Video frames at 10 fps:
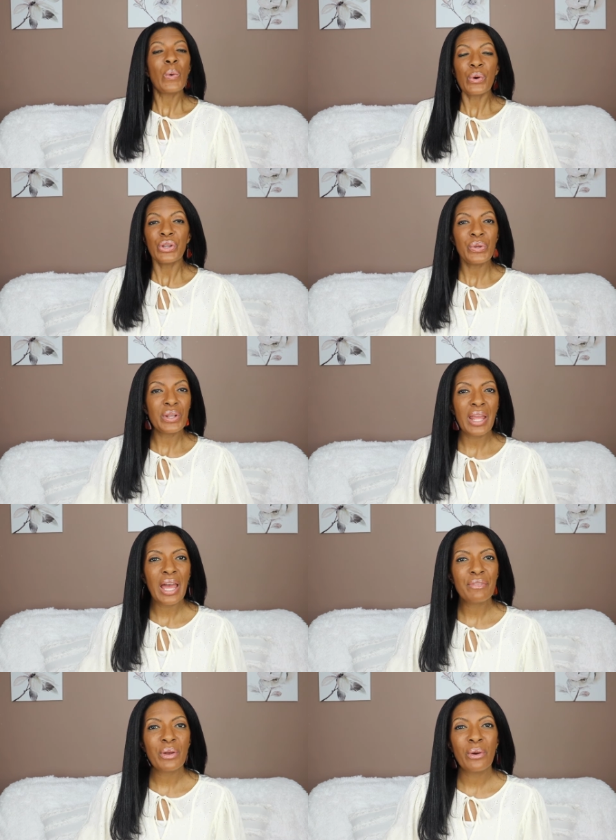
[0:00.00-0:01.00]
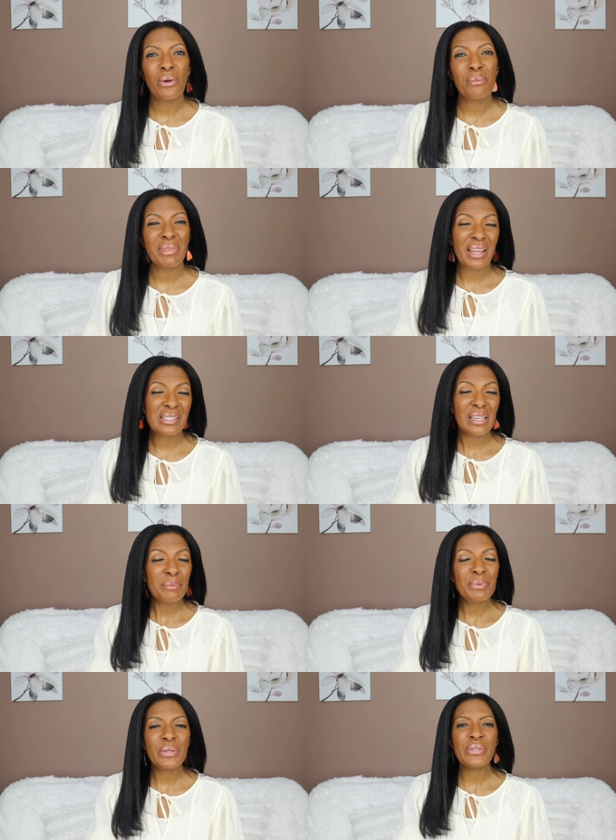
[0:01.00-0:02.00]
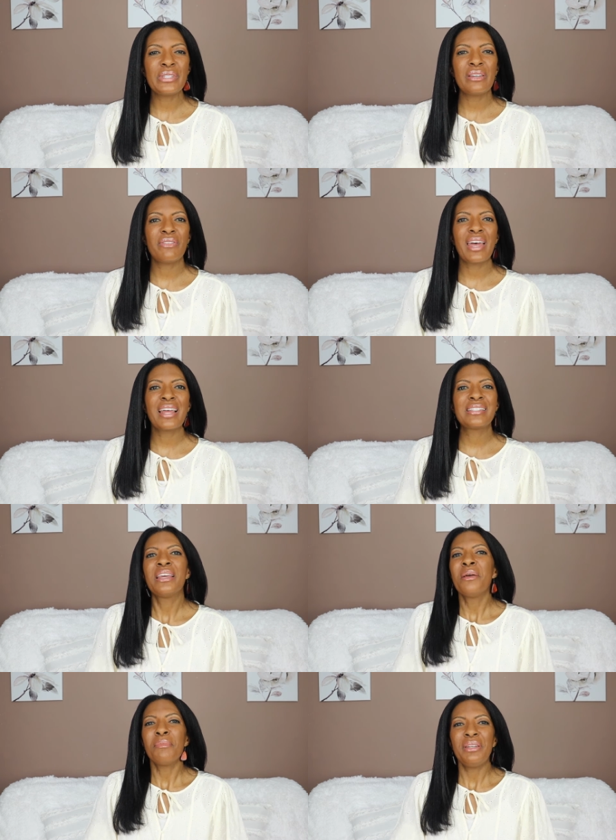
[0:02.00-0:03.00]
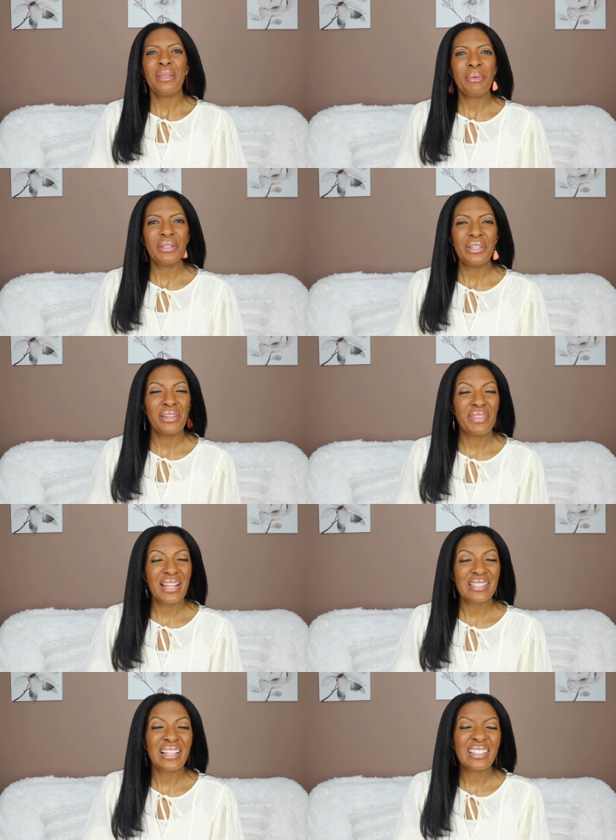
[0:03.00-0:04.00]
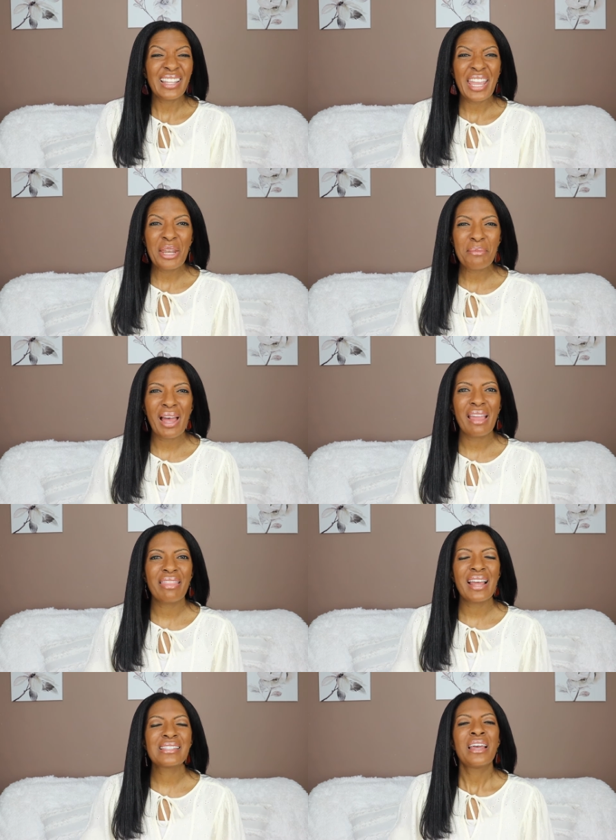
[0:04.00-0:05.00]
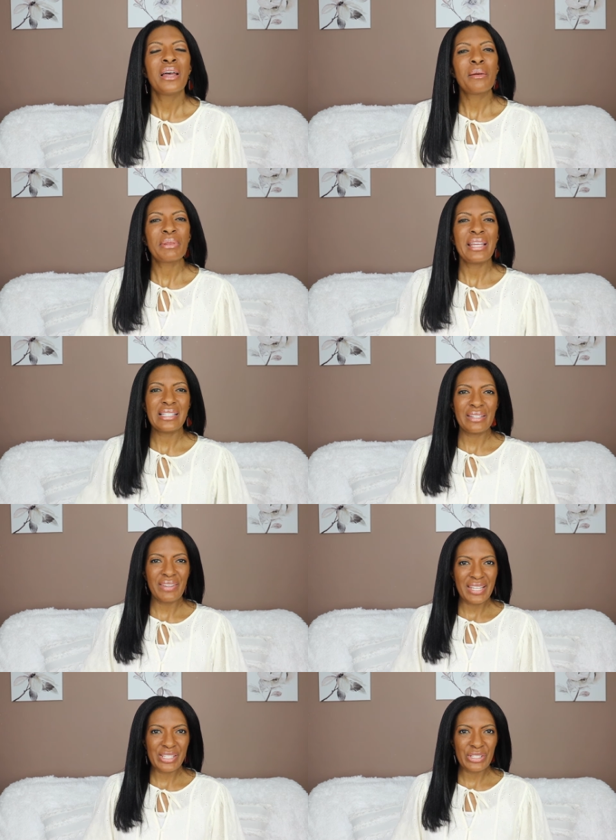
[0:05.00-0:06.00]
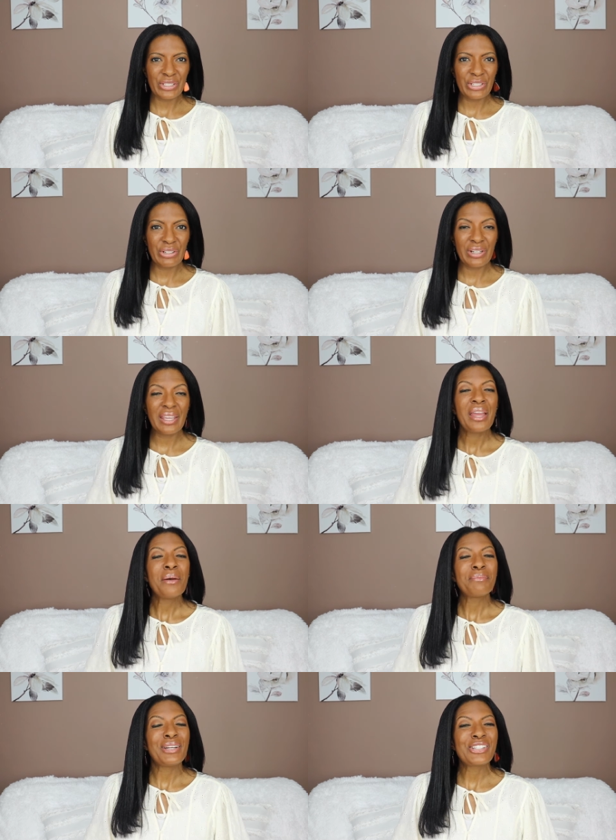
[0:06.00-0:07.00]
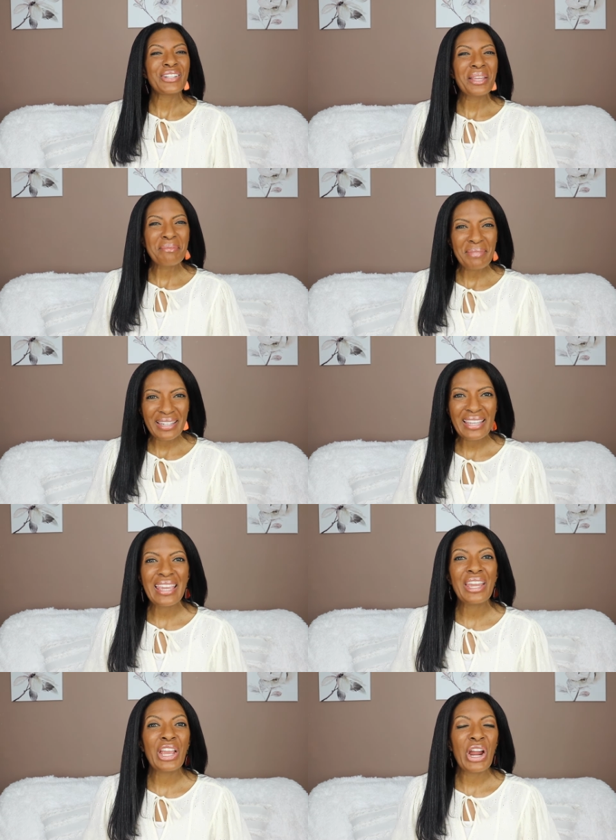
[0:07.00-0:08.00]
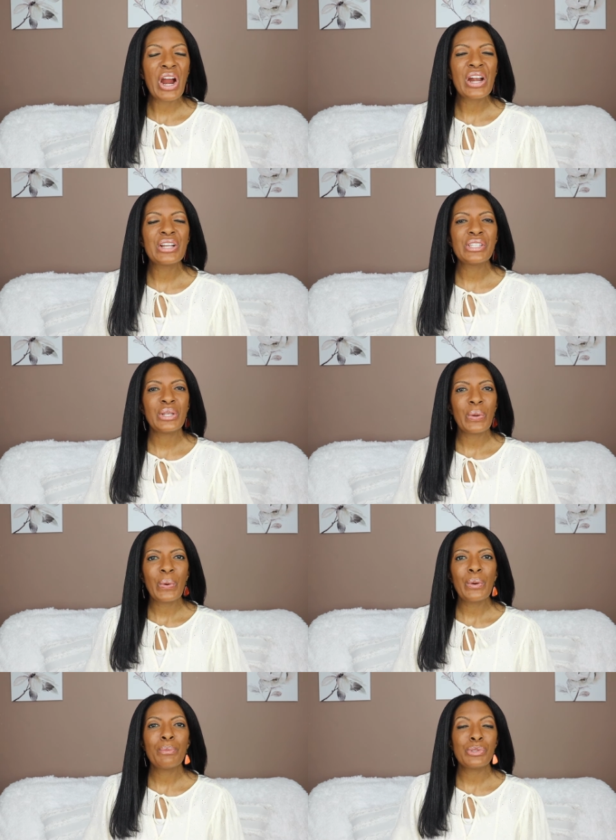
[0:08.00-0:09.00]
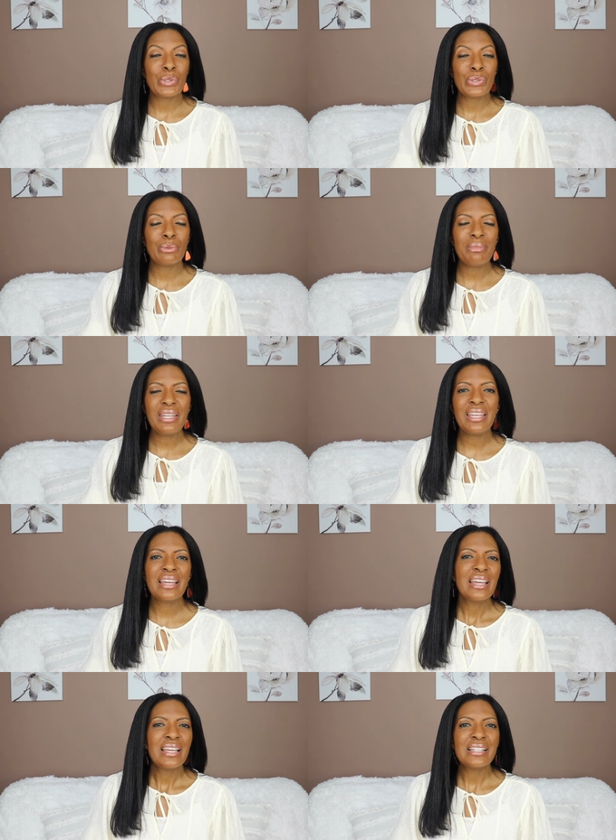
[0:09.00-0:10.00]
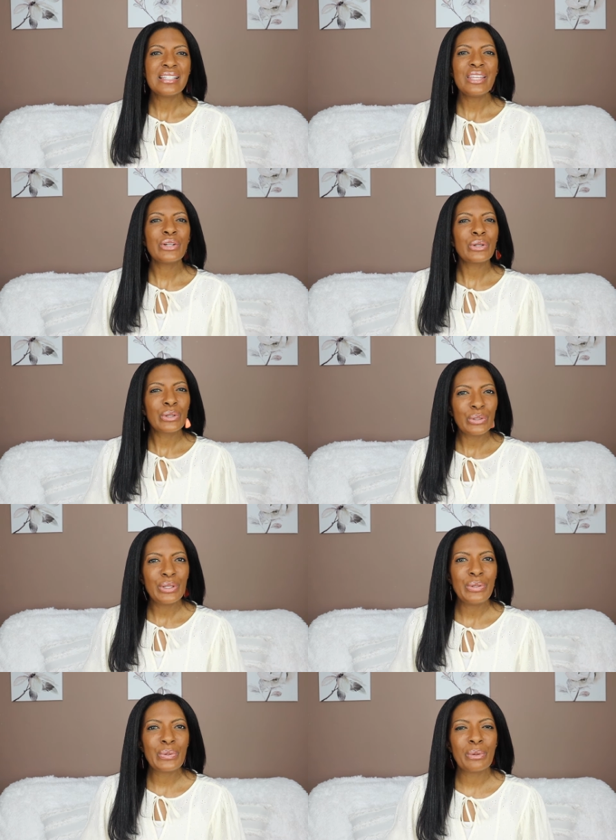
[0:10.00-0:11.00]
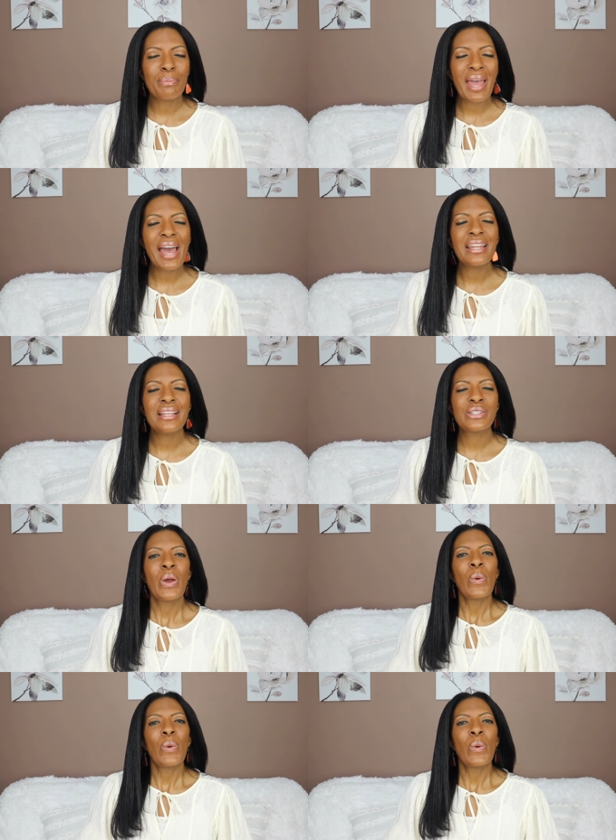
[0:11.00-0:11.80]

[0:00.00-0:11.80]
or you can have a home that's abusive, that's manipulative, that's a landmine, that's a place of insecurity. Much like money and cars and homes, social media is neither good nor bad. It's